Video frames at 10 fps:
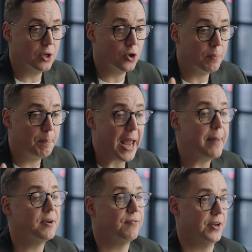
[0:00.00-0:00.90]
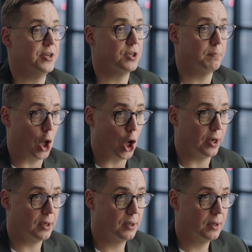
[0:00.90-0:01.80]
non-payment financial product.